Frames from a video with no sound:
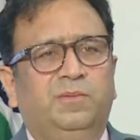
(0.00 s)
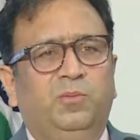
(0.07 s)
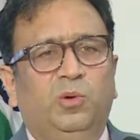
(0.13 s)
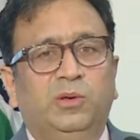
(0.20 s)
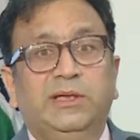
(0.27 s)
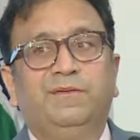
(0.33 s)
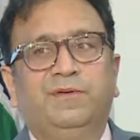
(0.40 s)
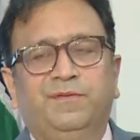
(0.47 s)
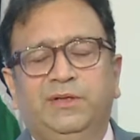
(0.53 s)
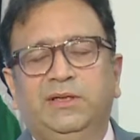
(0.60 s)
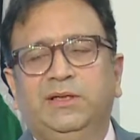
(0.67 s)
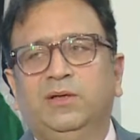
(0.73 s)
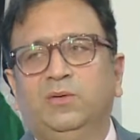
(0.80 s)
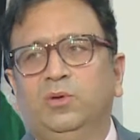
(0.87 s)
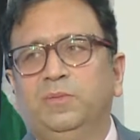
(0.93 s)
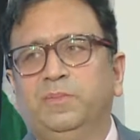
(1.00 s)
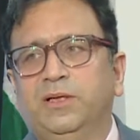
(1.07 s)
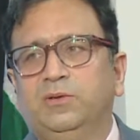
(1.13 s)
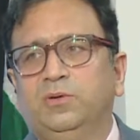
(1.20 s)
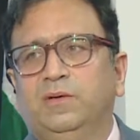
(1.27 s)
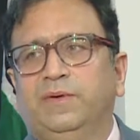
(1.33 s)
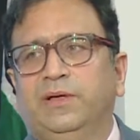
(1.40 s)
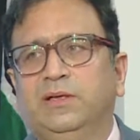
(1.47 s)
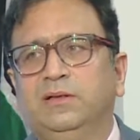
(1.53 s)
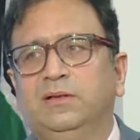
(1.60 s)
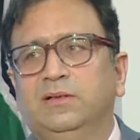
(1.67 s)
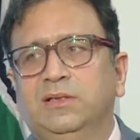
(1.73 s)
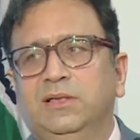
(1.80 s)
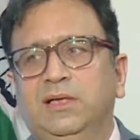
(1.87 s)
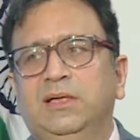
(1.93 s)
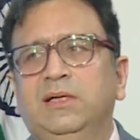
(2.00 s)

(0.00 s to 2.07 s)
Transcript: more than 15-year-old petrol vehicles.